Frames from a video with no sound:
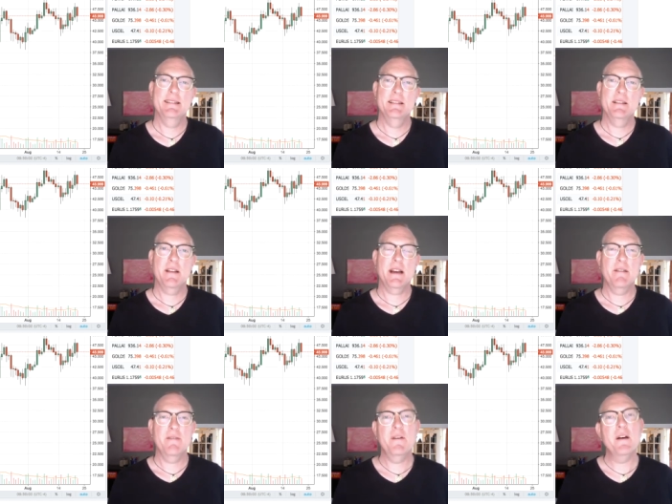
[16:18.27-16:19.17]
so that I can
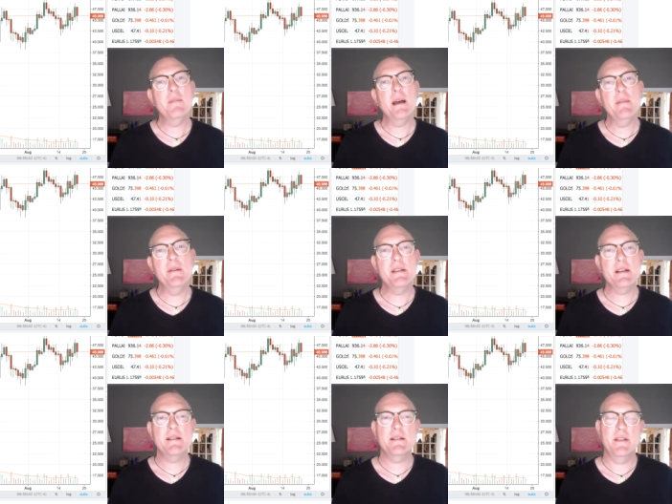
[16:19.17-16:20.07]
fund my
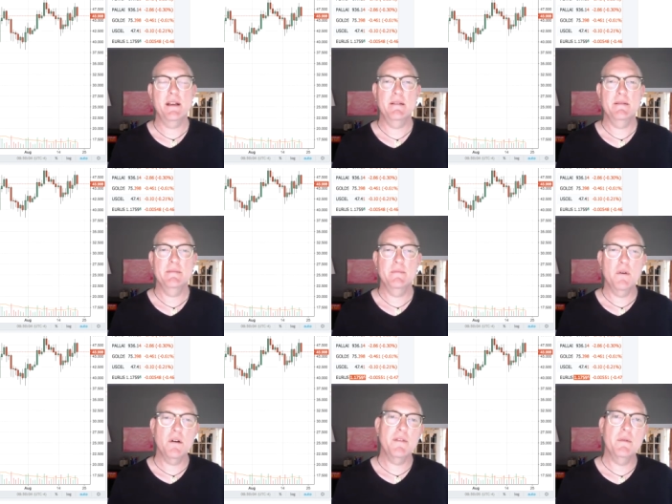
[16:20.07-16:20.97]
music so that
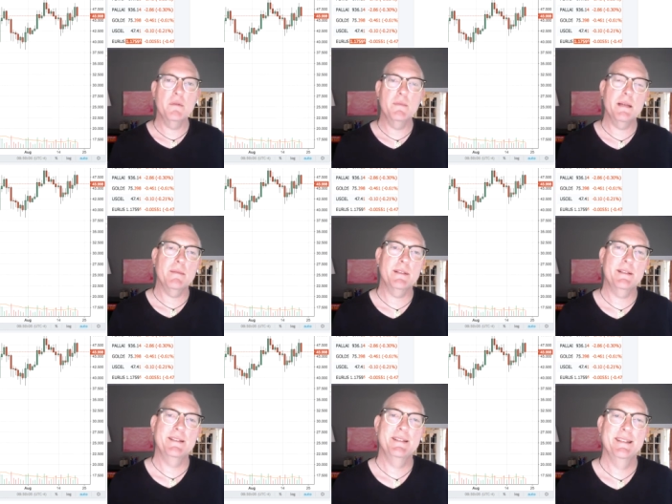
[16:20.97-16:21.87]
more of you will be able
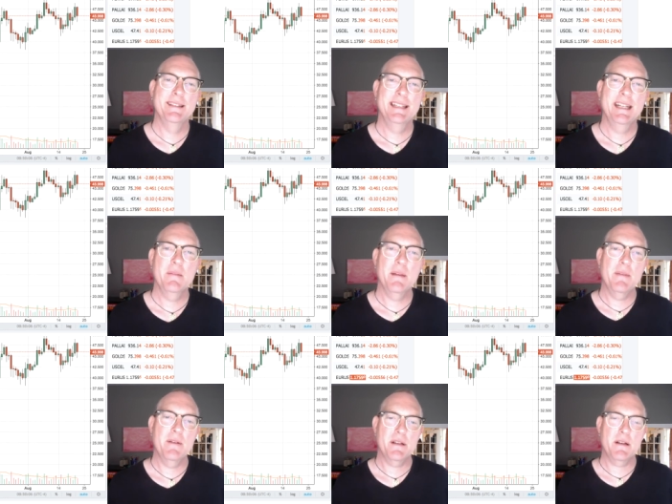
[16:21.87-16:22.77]
to hear my
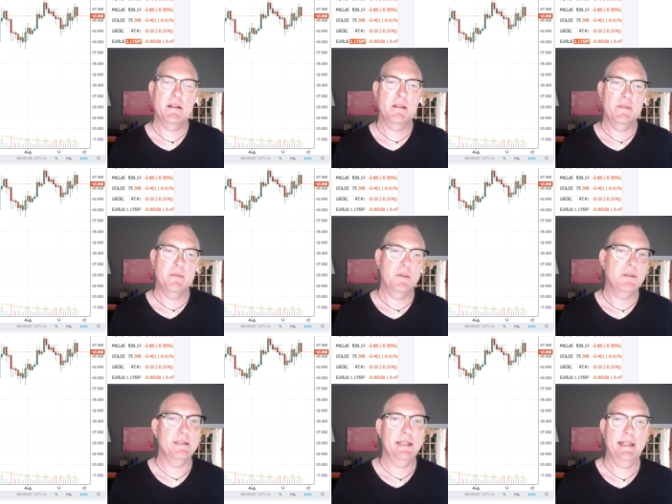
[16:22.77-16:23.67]
music all over the
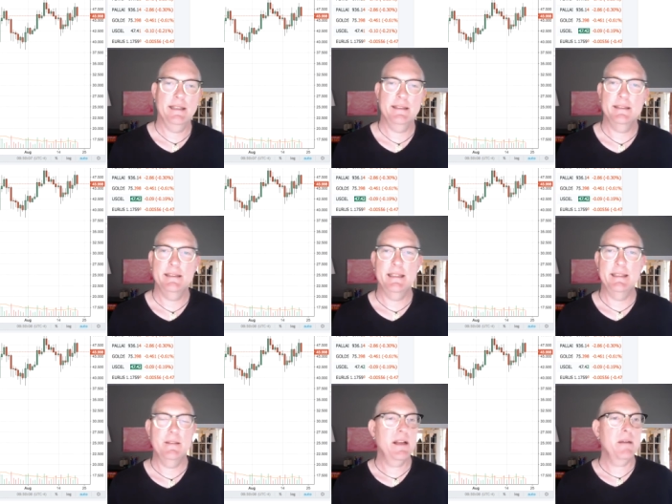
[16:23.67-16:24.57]
world, and uh,
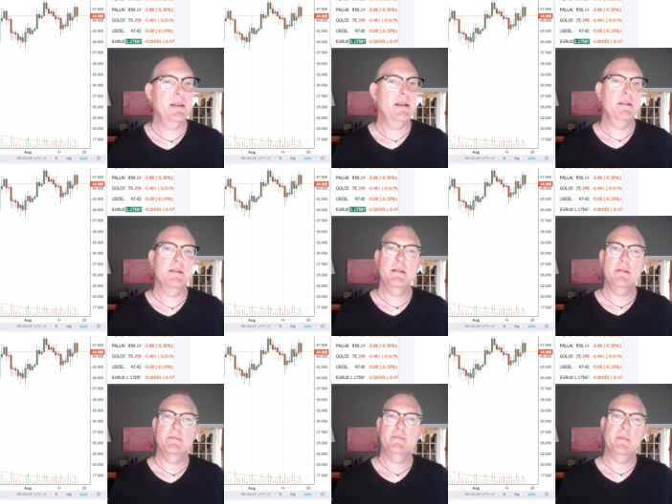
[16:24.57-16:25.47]
so that would be good too
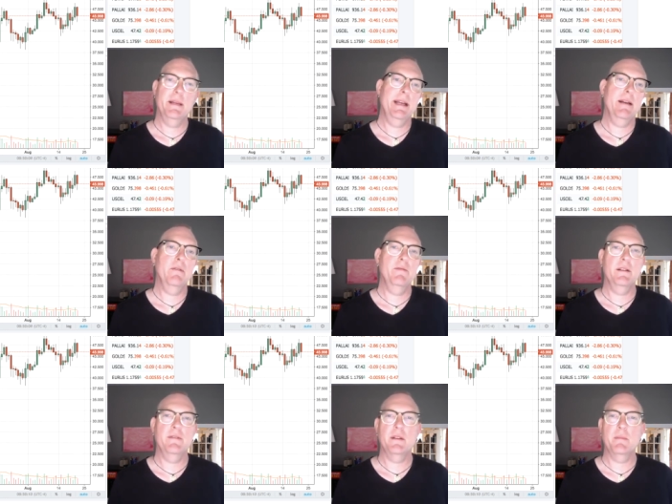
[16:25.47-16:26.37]
for me and
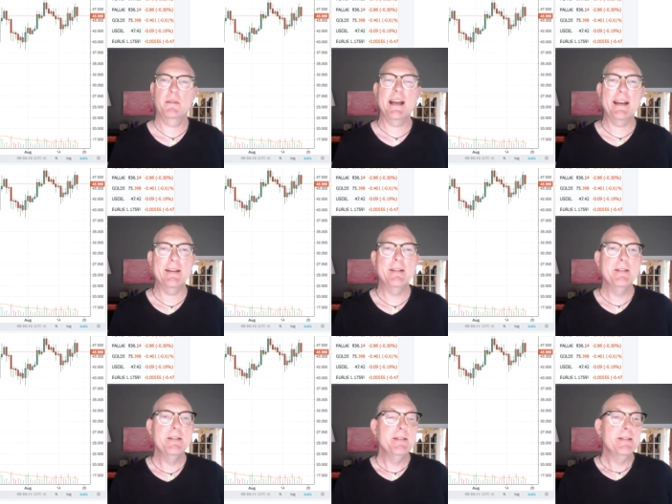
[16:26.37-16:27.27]
hopefully for the planet.
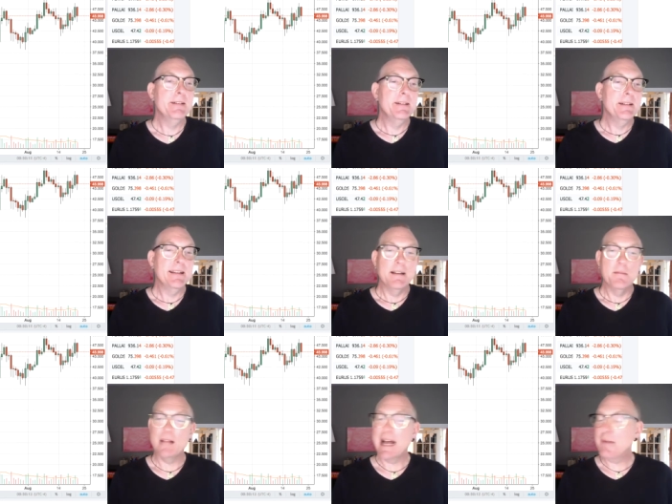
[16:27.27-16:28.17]

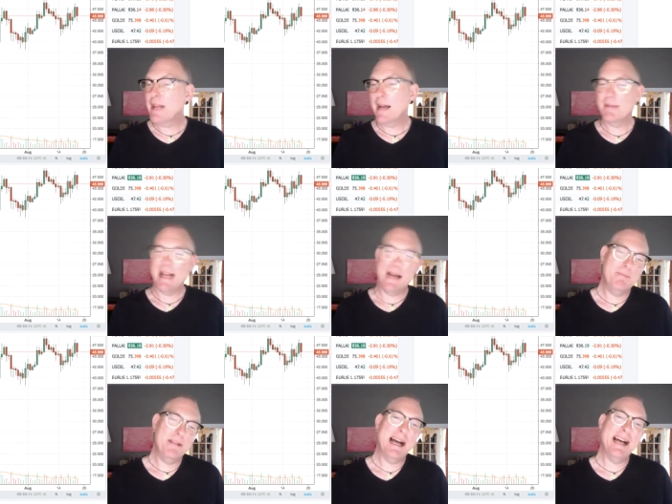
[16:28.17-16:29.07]
Blah, blah, blah,
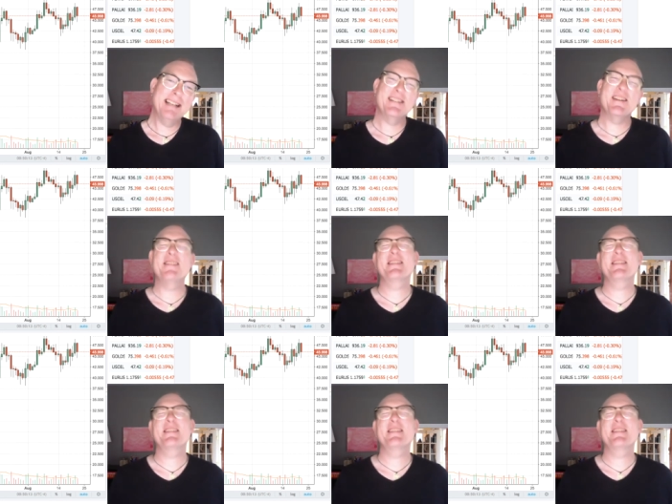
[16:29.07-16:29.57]
blah. Start